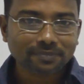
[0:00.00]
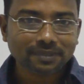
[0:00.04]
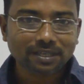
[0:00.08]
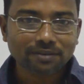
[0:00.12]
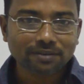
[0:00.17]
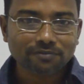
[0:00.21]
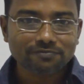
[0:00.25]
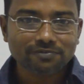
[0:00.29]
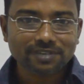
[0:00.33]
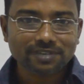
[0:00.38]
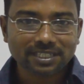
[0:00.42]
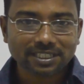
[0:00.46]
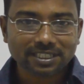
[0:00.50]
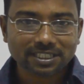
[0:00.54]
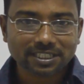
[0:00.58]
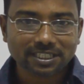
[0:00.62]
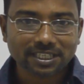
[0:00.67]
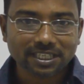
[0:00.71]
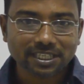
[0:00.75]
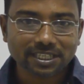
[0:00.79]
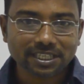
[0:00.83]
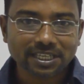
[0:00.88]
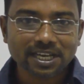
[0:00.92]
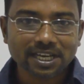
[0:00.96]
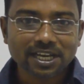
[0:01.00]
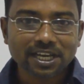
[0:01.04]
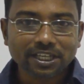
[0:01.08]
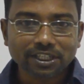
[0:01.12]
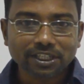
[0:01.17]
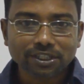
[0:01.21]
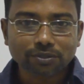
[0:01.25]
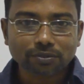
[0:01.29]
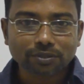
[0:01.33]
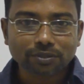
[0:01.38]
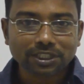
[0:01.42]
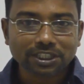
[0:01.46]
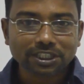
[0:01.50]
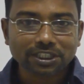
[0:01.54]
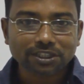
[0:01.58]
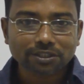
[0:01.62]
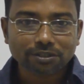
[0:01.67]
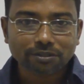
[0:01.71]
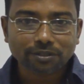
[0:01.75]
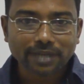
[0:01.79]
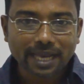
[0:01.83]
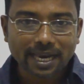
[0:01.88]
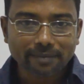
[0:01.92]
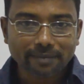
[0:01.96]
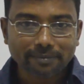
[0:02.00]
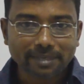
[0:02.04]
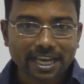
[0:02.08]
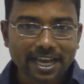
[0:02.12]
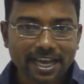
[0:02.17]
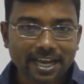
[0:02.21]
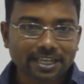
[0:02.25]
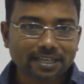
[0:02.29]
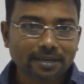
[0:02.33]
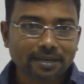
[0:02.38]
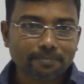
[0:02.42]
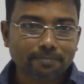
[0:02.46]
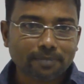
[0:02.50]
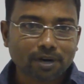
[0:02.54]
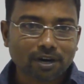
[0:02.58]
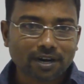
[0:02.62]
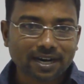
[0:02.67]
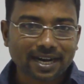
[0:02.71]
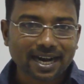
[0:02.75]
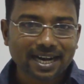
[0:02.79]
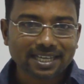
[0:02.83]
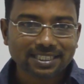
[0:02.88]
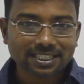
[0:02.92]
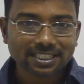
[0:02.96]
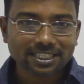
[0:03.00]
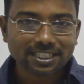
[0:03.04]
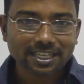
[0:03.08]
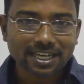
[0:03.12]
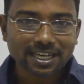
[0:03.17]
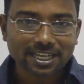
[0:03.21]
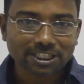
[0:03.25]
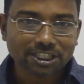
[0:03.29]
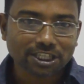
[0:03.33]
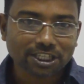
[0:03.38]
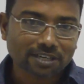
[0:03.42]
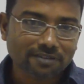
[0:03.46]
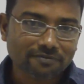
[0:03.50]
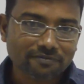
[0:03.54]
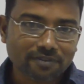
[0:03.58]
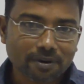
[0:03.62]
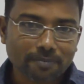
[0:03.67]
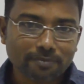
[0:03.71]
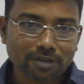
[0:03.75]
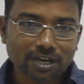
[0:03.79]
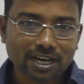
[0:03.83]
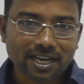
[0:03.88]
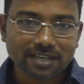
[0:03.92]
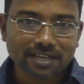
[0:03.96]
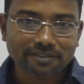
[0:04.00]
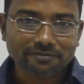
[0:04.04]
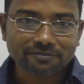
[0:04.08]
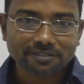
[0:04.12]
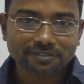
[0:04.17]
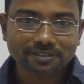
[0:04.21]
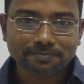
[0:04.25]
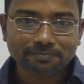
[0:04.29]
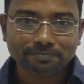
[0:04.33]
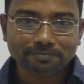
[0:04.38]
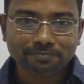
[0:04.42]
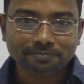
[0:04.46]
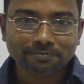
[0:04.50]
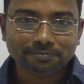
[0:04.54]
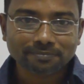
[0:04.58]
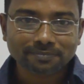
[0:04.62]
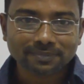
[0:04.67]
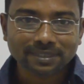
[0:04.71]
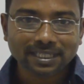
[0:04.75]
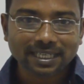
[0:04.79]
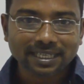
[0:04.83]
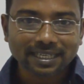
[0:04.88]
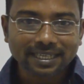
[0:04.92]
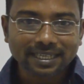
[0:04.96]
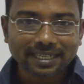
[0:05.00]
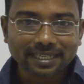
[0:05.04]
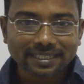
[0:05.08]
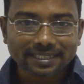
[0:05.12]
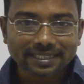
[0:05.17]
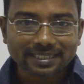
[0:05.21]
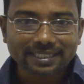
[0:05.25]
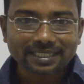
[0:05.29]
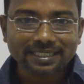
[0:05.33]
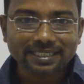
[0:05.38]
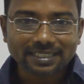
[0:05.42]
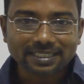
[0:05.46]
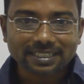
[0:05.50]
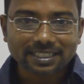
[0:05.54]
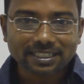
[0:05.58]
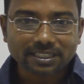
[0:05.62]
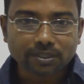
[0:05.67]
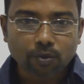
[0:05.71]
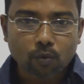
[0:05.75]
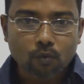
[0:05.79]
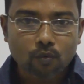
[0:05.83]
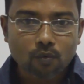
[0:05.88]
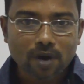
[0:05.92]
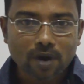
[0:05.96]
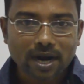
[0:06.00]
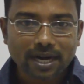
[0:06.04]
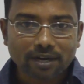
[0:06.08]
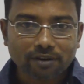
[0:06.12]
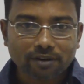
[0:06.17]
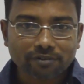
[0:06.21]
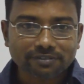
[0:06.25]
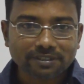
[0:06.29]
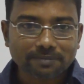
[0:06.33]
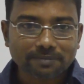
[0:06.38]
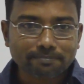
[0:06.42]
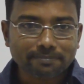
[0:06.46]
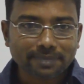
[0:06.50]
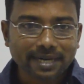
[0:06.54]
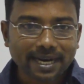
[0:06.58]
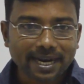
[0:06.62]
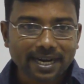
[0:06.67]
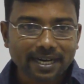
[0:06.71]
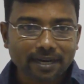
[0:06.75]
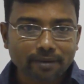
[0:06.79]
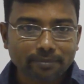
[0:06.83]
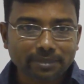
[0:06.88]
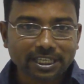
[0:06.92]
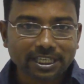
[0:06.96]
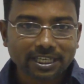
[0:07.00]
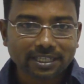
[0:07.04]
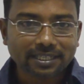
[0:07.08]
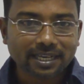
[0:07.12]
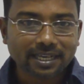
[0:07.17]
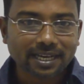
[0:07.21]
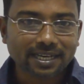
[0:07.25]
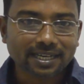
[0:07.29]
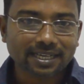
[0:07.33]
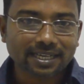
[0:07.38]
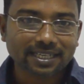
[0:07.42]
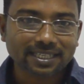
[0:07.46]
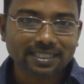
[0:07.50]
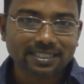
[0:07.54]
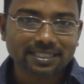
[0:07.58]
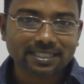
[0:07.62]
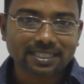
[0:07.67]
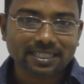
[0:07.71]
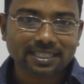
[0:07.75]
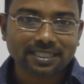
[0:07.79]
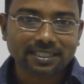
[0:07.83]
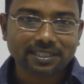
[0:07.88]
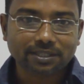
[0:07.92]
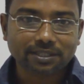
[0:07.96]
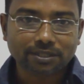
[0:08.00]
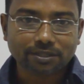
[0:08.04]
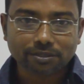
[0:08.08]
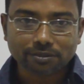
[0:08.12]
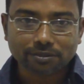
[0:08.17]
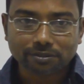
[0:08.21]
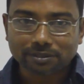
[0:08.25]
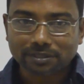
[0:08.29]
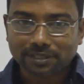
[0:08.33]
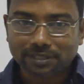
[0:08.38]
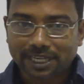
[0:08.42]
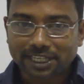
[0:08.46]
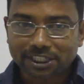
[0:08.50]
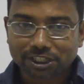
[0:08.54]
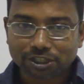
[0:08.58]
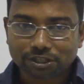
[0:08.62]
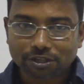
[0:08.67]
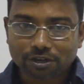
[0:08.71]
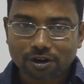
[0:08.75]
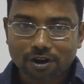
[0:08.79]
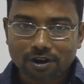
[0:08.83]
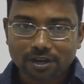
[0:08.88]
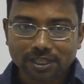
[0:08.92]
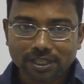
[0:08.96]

first thing you need to eliminate procrastination from your life. This is one of the predominant reasons to destroy